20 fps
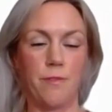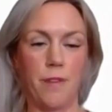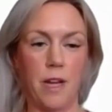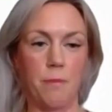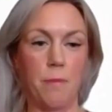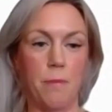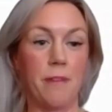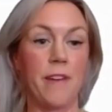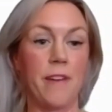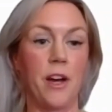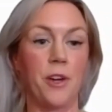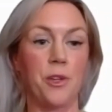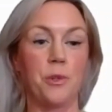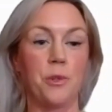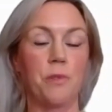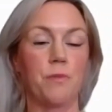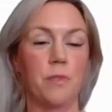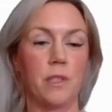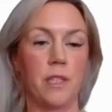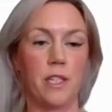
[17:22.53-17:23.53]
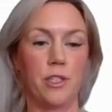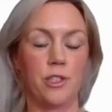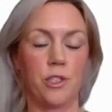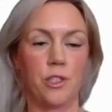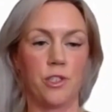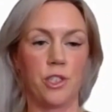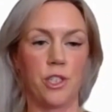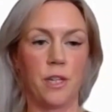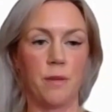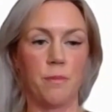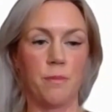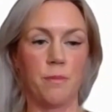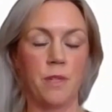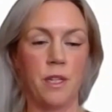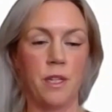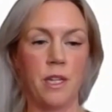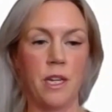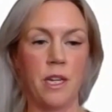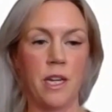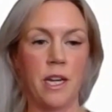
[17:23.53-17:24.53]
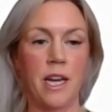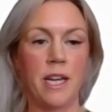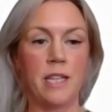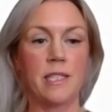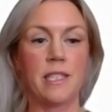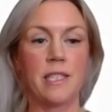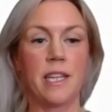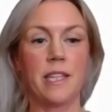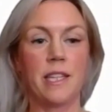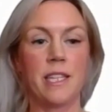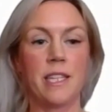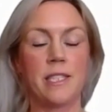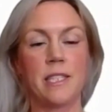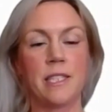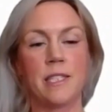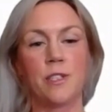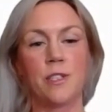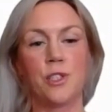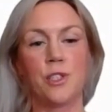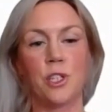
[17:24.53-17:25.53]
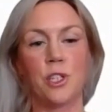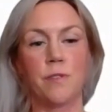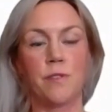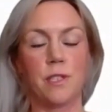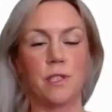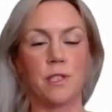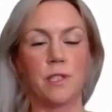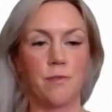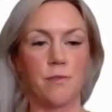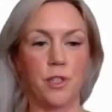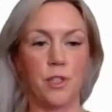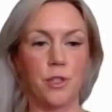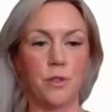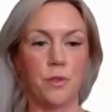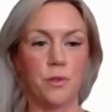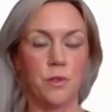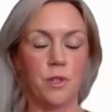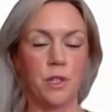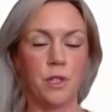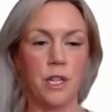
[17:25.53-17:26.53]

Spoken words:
value of relationship and say, this is in service of you.